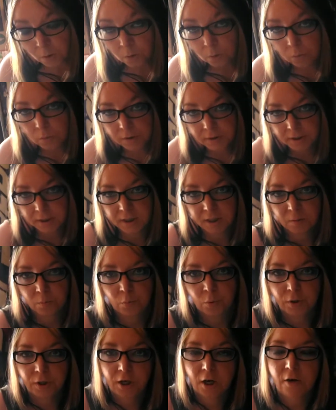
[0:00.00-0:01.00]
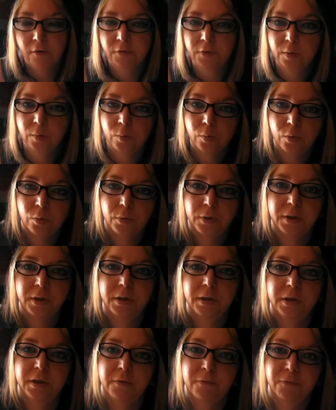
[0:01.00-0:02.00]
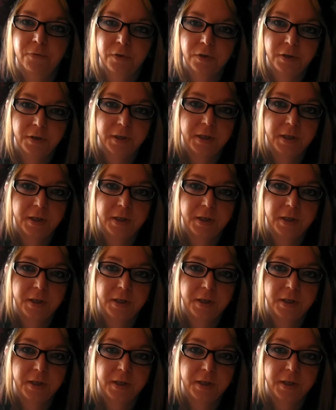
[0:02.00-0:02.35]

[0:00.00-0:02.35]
Once I get more comfortable with this in front of